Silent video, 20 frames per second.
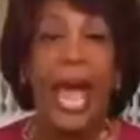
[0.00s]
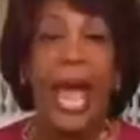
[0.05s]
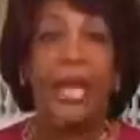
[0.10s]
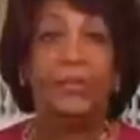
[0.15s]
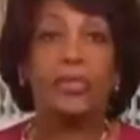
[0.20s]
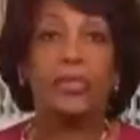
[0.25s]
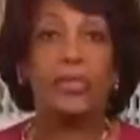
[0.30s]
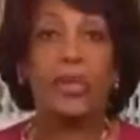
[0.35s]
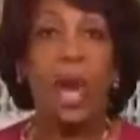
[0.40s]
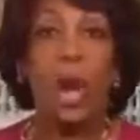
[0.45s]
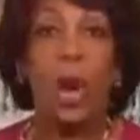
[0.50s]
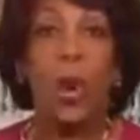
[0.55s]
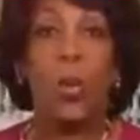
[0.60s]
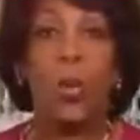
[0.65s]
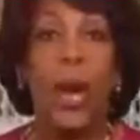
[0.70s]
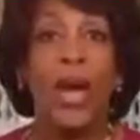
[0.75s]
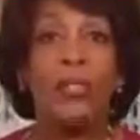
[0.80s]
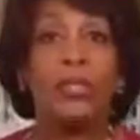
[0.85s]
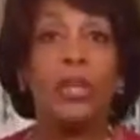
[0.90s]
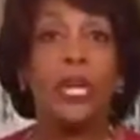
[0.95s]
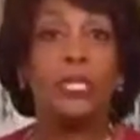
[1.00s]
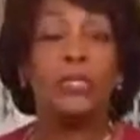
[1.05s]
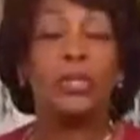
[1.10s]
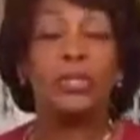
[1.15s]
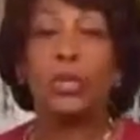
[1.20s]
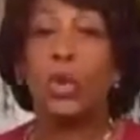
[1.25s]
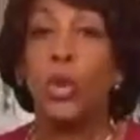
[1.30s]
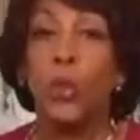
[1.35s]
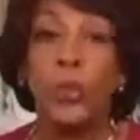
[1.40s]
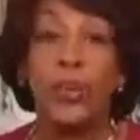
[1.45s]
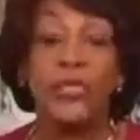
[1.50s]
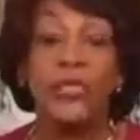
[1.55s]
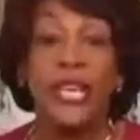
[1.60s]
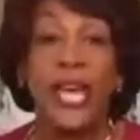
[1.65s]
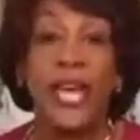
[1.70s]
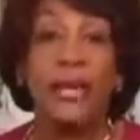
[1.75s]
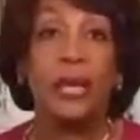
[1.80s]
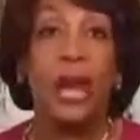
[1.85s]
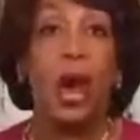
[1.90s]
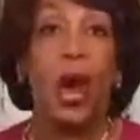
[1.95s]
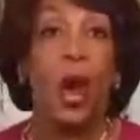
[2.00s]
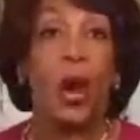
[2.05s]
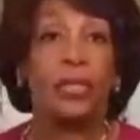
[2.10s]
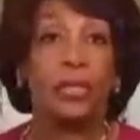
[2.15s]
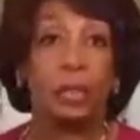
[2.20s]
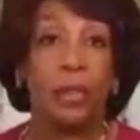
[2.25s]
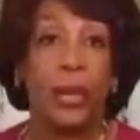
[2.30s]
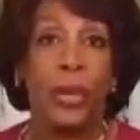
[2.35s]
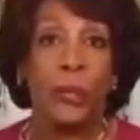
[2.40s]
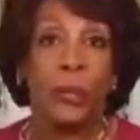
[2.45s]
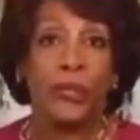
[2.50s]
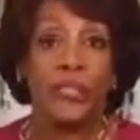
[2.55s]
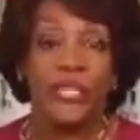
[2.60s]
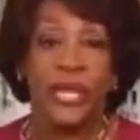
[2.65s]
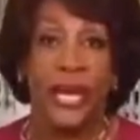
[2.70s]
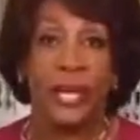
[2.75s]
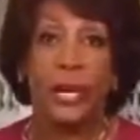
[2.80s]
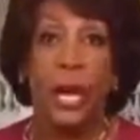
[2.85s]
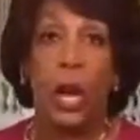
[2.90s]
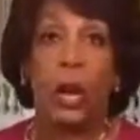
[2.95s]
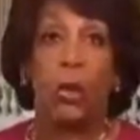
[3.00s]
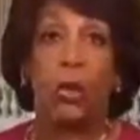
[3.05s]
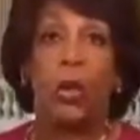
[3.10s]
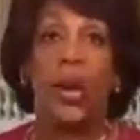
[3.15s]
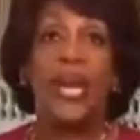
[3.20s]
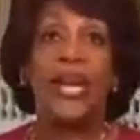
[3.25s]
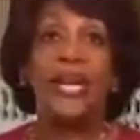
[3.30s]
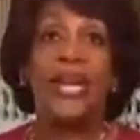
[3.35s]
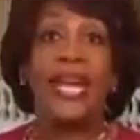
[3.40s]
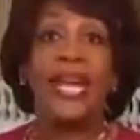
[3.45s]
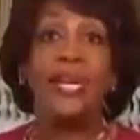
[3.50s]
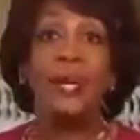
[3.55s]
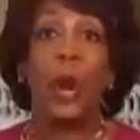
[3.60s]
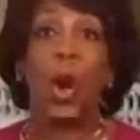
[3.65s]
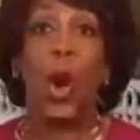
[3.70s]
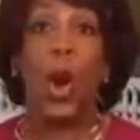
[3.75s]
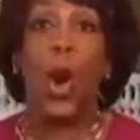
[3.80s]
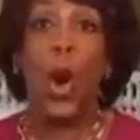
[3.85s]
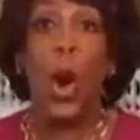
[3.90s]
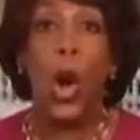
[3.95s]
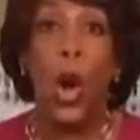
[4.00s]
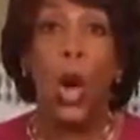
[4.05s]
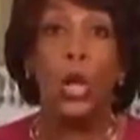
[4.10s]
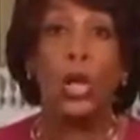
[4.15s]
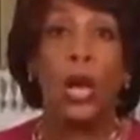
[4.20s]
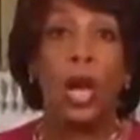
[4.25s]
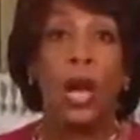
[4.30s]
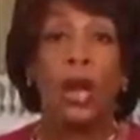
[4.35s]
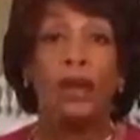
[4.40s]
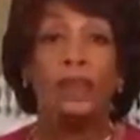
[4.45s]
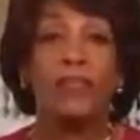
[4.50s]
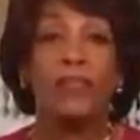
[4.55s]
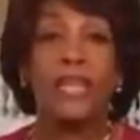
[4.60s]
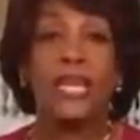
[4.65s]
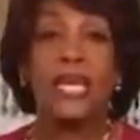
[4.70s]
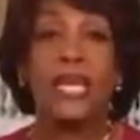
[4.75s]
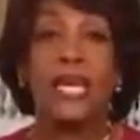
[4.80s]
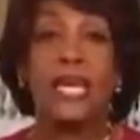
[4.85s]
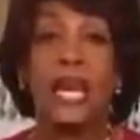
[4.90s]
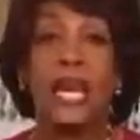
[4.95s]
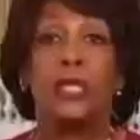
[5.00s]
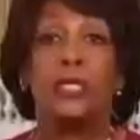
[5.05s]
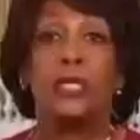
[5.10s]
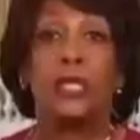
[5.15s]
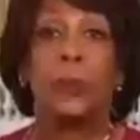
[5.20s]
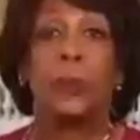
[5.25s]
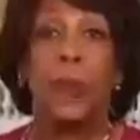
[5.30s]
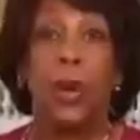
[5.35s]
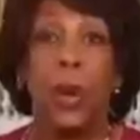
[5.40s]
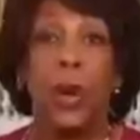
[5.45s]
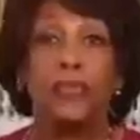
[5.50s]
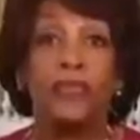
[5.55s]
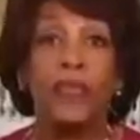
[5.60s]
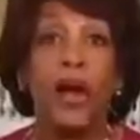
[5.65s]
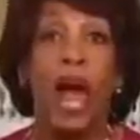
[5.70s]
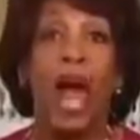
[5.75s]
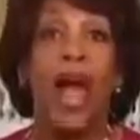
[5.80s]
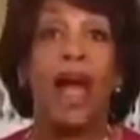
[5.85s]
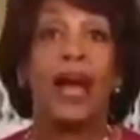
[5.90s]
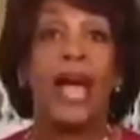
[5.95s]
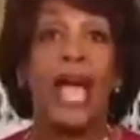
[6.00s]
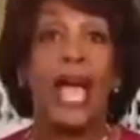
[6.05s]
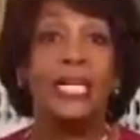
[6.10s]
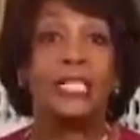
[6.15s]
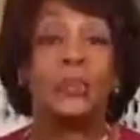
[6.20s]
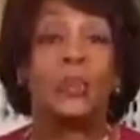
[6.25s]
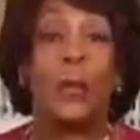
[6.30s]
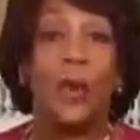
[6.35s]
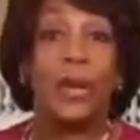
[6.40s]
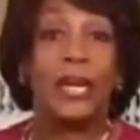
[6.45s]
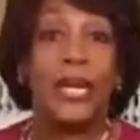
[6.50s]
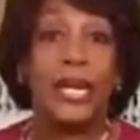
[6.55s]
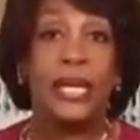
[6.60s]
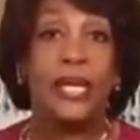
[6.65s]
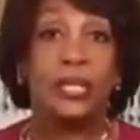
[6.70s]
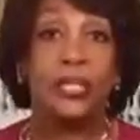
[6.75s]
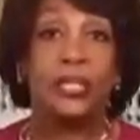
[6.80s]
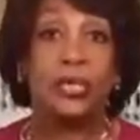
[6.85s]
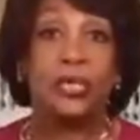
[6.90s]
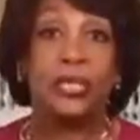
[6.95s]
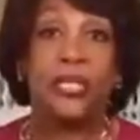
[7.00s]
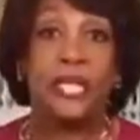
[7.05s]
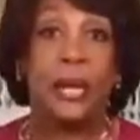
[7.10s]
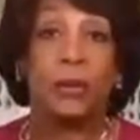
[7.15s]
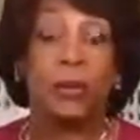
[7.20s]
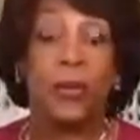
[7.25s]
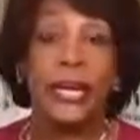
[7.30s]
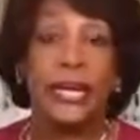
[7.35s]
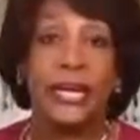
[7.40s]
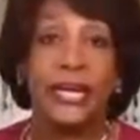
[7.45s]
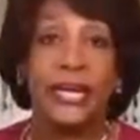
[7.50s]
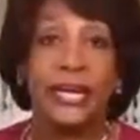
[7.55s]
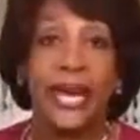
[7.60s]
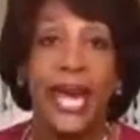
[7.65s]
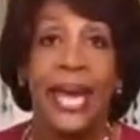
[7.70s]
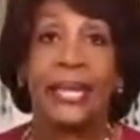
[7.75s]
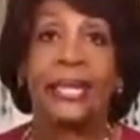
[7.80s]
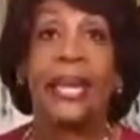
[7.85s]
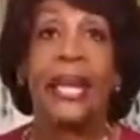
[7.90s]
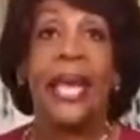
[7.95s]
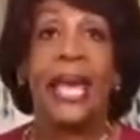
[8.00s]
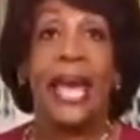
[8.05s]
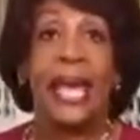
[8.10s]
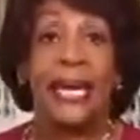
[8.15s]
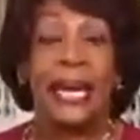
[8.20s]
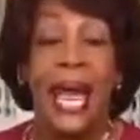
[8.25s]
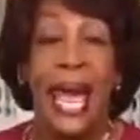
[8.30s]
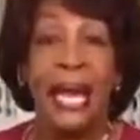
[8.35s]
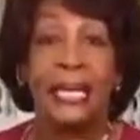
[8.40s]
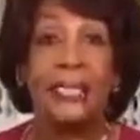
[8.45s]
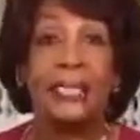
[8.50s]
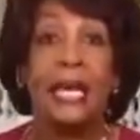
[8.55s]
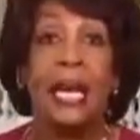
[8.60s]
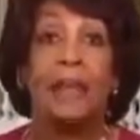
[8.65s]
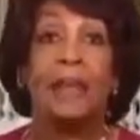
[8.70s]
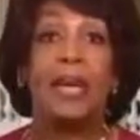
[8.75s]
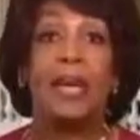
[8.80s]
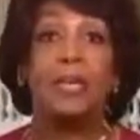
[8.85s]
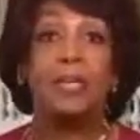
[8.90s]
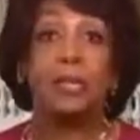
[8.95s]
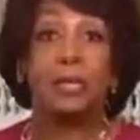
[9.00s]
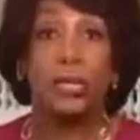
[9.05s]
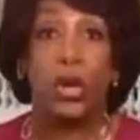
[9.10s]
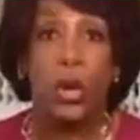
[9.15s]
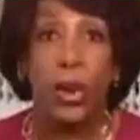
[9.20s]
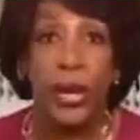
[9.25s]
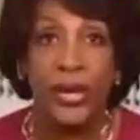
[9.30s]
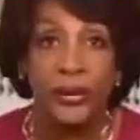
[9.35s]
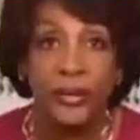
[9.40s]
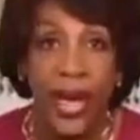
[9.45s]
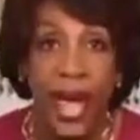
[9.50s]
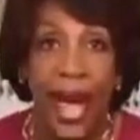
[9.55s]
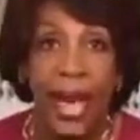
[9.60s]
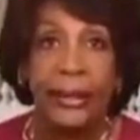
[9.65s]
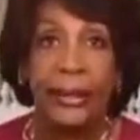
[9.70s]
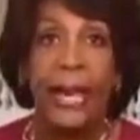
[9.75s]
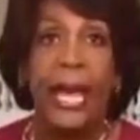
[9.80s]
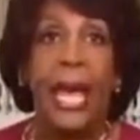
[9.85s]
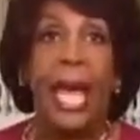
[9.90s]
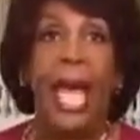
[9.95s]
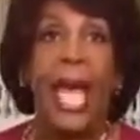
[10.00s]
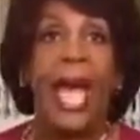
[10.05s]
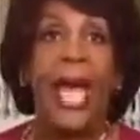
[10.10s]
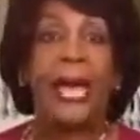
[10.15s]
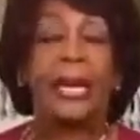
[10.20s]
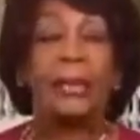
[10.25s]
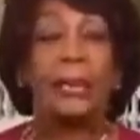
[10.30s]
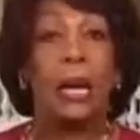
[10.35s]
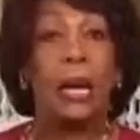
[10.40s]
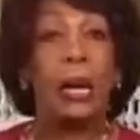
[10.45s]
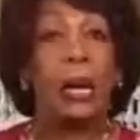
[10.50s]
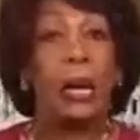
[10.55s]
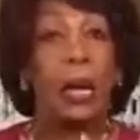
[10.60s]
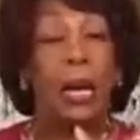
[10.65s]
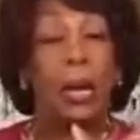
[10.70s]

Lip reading: And so whether it's 2% or 3%, we need all of the support for our export industries that we can get, and EXIM is doing that. And